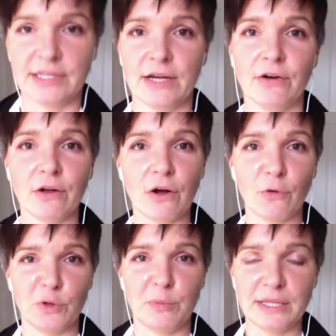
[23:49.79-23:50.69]
is not
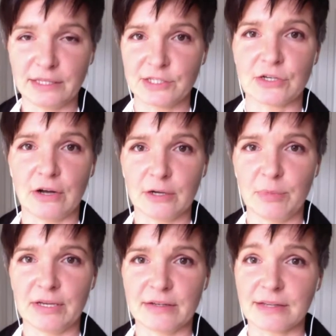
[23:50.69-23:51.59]
only putting out a
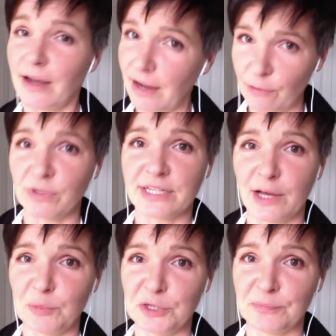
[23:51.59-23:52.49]
good product
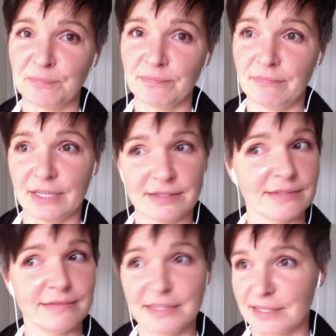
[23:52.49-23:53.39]
and
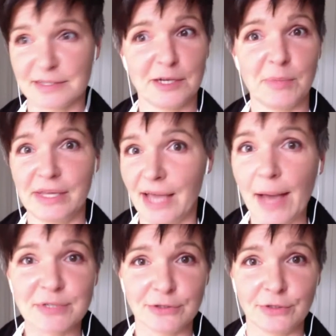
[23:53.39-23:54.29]
creating an experience
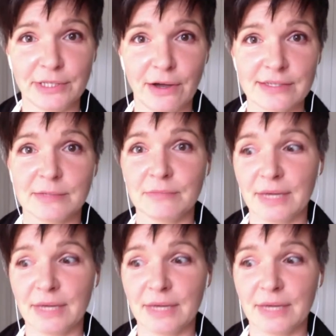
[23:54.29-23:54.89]
people